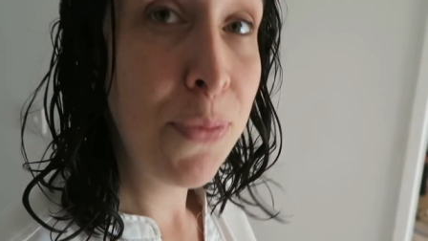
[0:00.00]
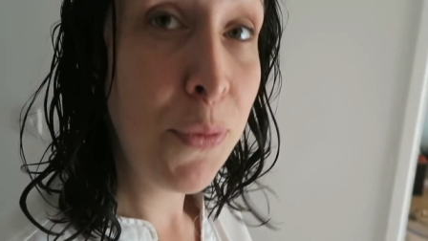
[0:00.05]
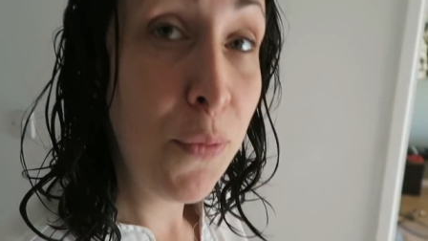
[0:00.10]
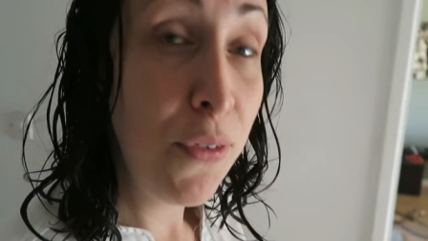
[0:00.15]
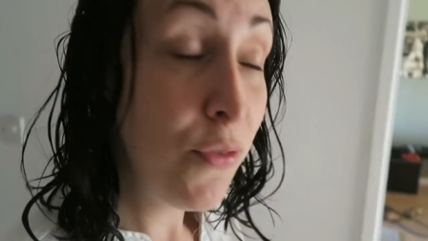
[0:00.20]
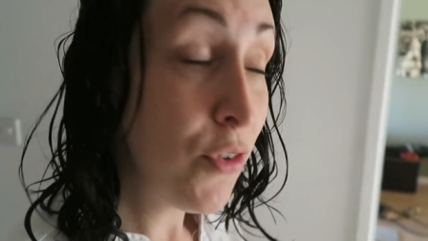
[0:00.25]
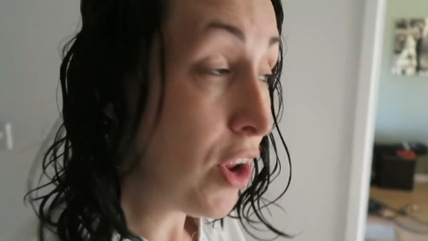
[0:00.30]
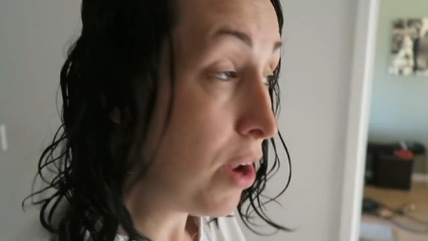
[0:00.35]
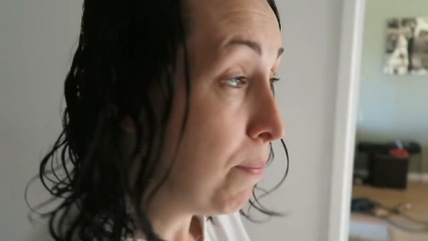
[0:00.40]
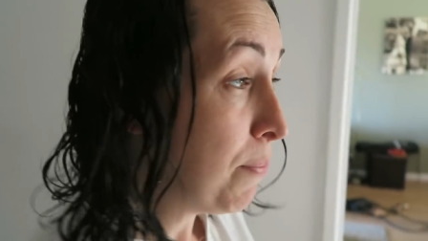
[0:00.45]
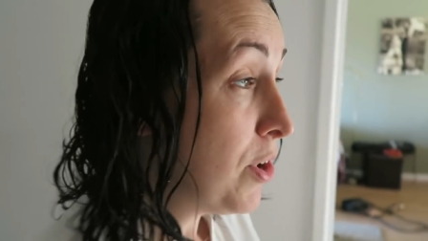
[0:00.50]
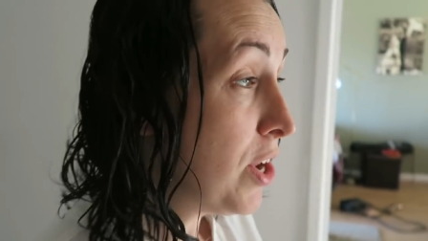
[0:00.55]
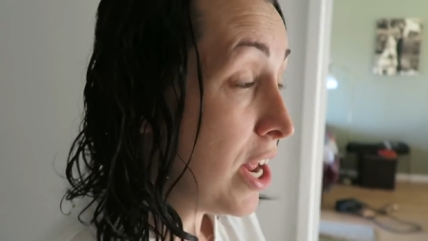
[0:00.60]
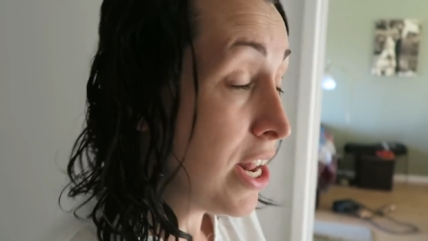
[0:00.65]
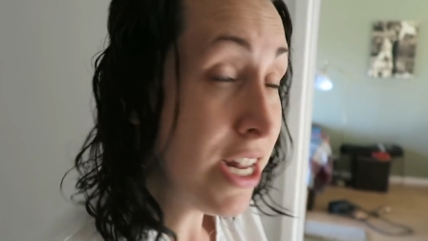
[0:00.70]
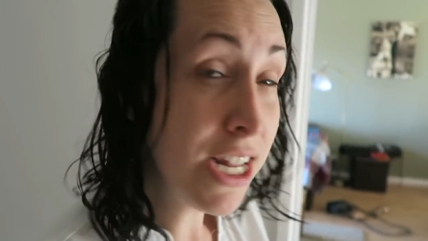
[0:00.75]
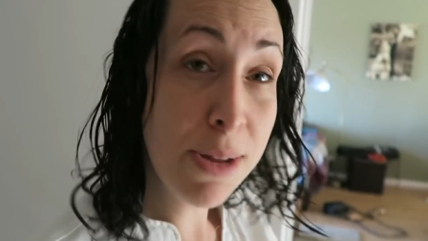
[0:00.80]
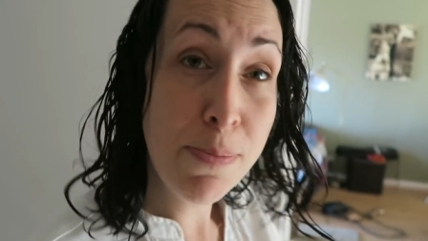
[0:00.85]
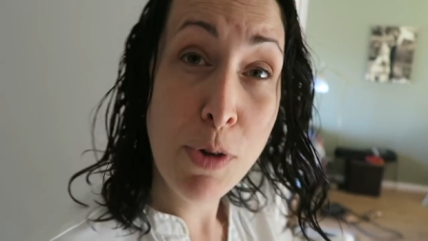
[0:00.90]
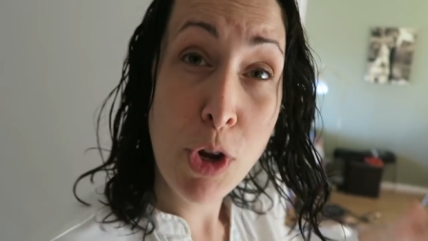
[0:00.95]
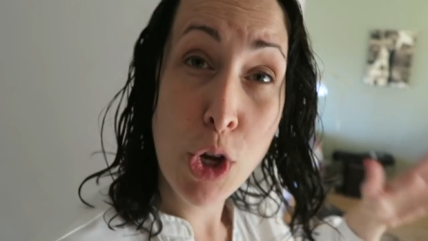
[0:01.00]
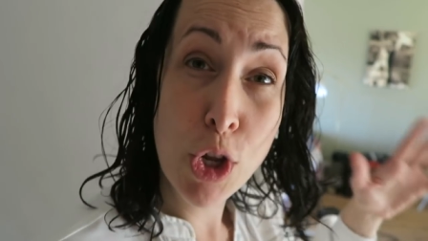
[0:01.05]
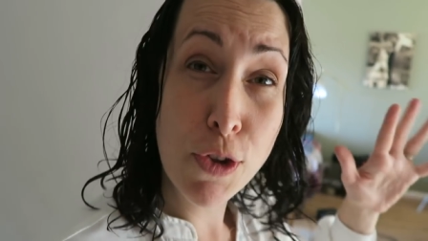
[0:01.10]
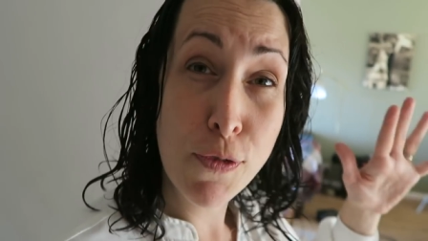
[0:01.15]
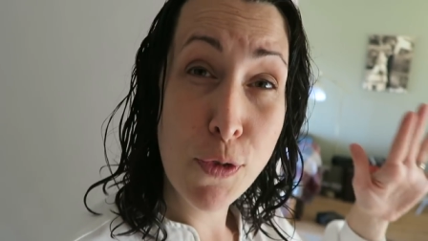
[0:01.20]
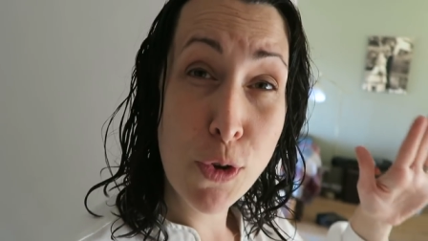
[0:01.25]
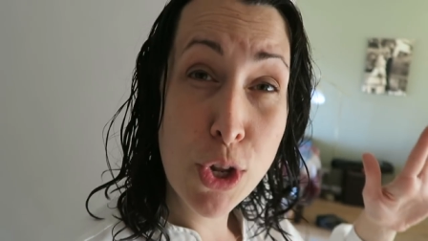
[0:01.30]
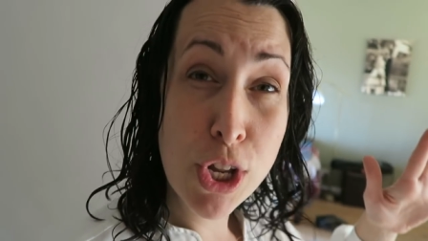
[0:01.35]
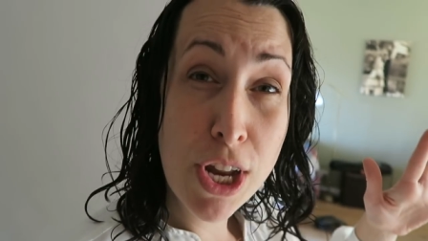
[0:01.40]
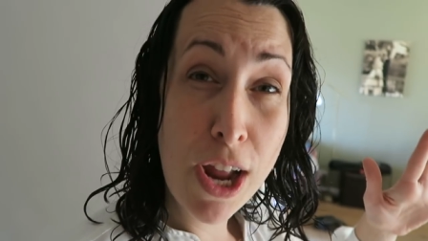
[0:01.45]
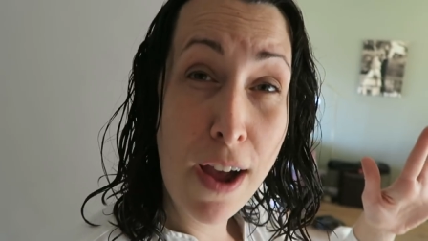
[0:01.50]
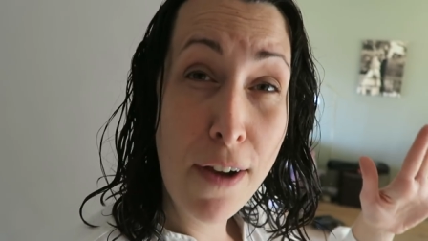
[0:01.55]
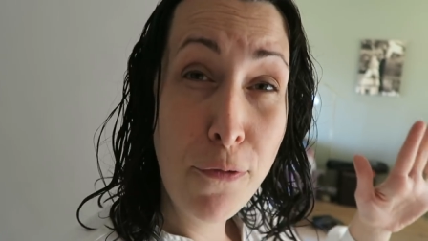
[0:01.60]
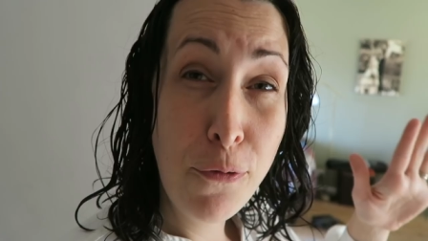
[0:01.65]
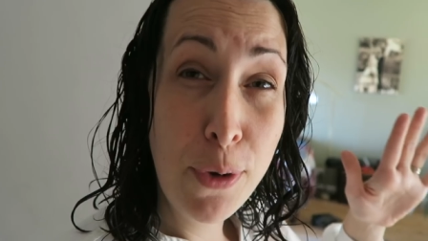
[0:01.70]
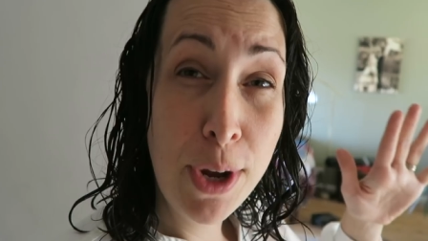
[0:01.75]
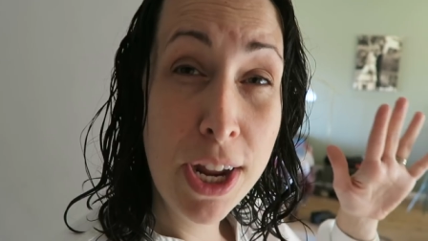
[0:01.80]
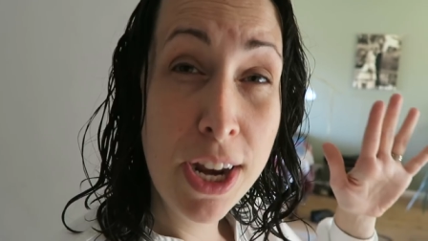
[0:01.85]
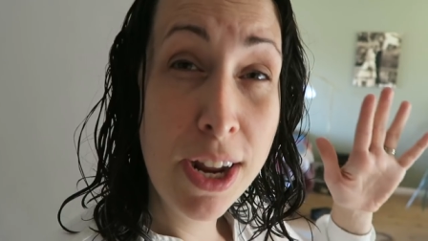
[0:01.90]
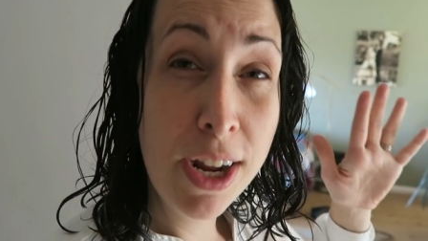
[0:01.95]
we've done some useful
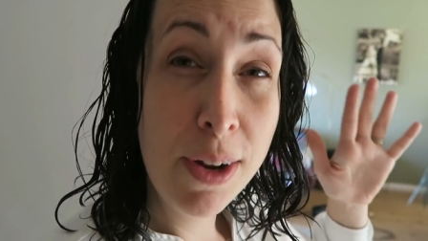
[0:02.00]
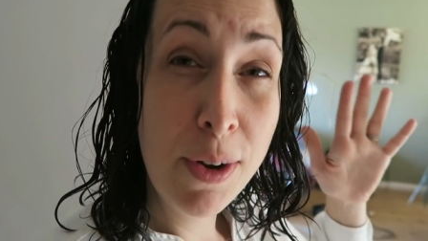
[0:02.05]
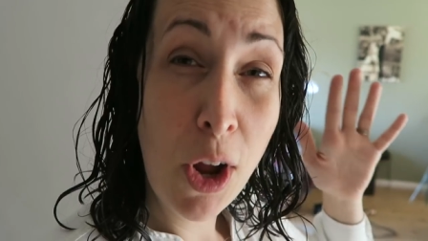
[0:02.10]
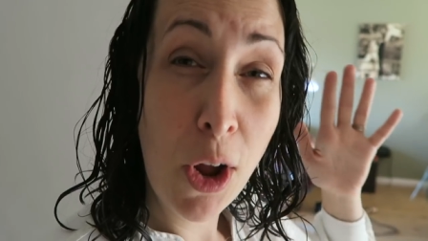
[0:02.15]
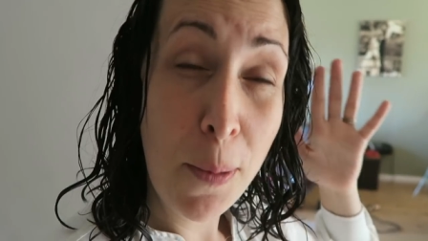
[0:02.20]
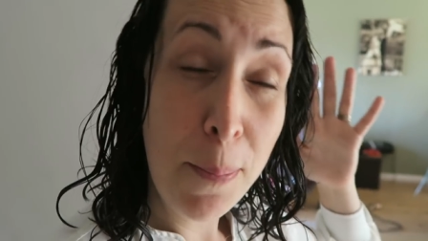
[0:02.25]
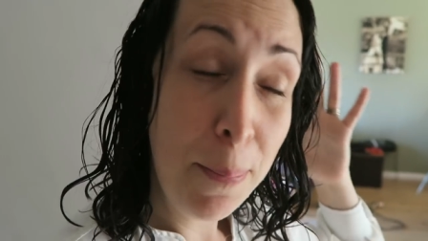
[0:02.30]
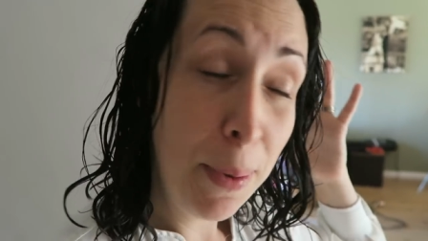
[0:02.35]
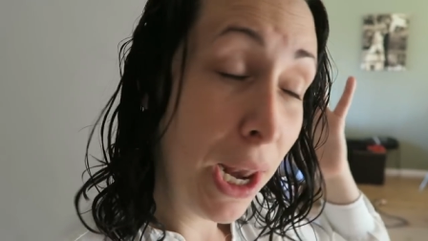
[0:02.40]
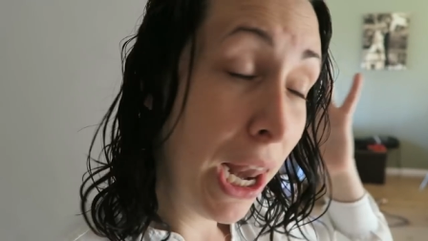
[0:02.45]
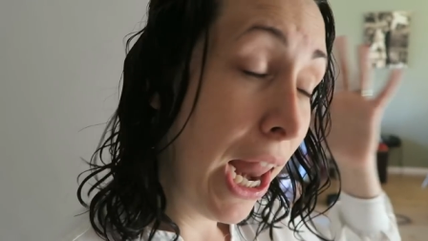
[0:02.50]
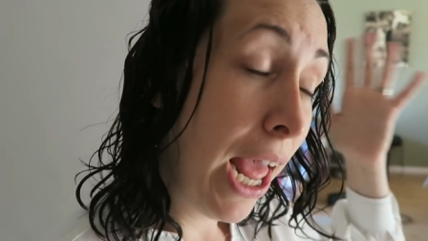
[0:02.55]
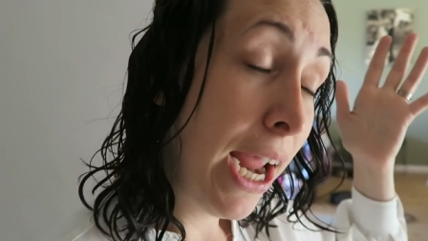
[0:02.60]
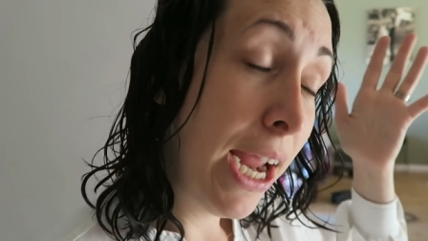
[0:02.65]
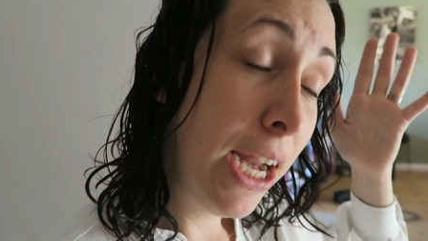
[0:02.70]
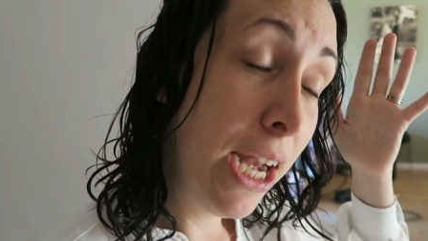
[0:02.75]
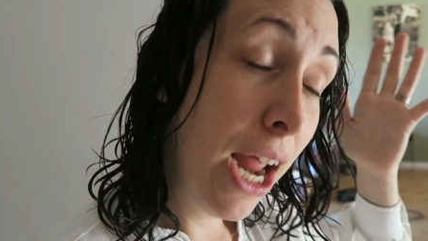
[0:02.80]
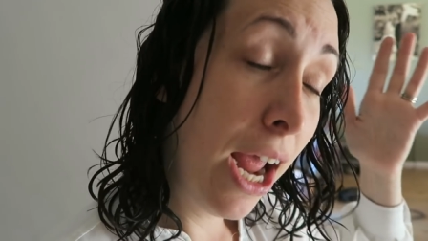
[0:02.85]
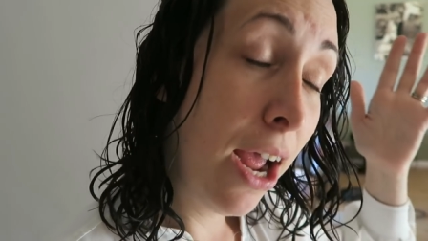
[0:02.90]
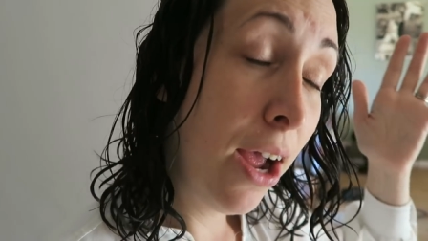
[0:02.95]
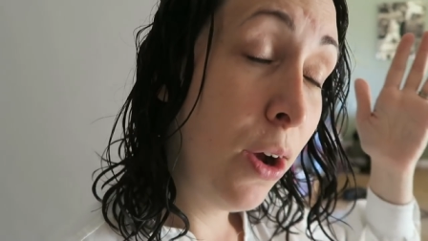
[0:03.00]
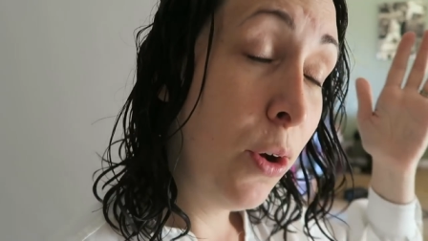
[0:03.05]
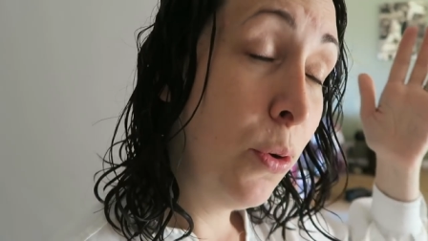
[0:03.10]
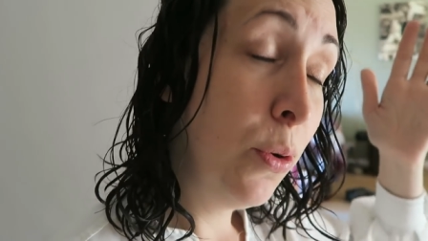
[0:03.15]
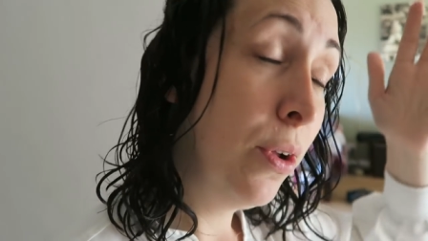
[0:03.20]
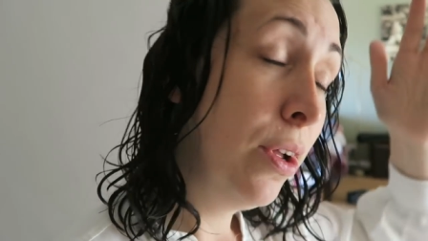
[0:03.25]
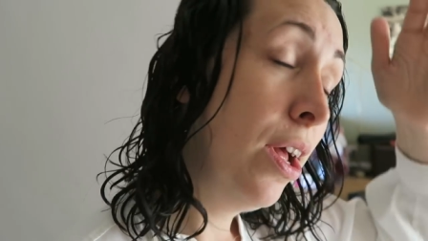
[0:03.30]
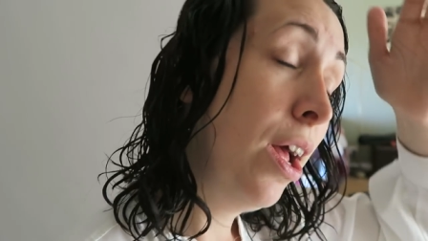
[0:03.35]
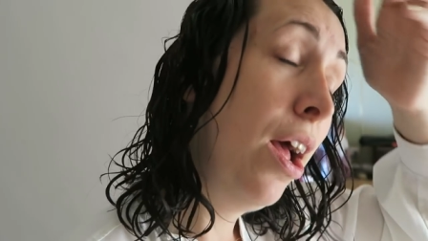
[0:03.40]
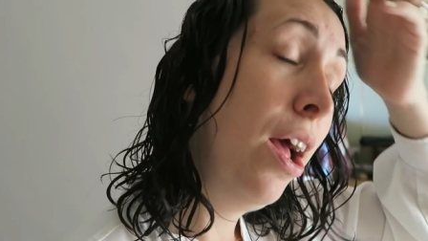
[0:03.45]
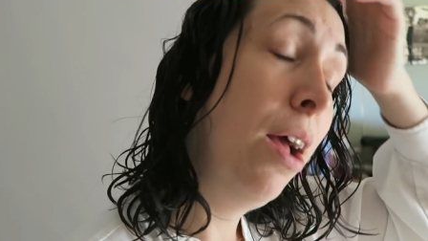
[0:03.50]
stuff. We're gonna go and play now.